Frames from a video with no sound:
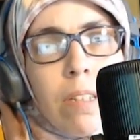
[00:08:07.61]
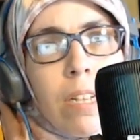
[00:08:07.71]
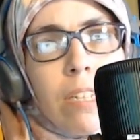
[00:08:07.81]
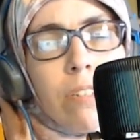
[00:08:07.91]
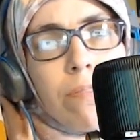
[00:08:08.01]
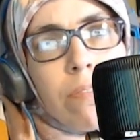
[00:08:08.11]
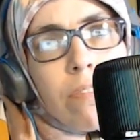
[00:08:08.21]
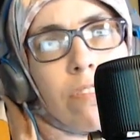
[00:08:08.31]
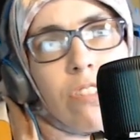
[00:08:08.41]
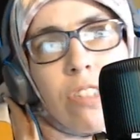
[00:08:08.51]
As for
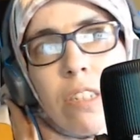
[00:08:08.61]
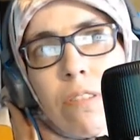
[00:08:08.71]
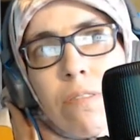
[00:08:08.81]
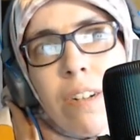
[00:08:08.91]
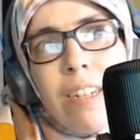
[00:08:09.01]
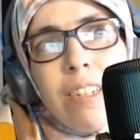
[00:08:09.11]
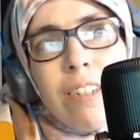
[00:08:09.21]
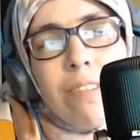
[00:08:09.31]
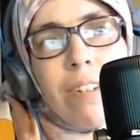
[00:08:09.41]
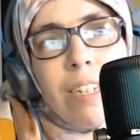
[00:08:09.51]
Gina
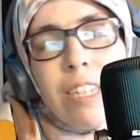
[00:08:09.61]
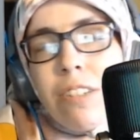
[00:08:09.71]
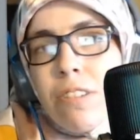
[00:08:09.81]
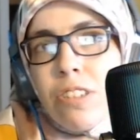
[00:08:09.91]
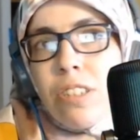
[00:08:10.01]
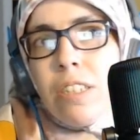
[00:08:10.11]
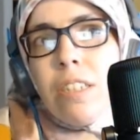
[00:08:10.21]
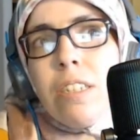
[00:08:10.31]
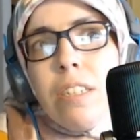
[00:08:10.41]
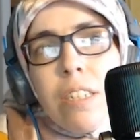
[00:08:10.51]
Carano, I hear she
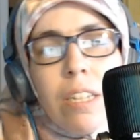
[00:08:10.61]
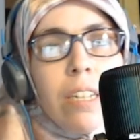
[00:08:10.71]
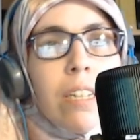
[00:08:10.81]
can't...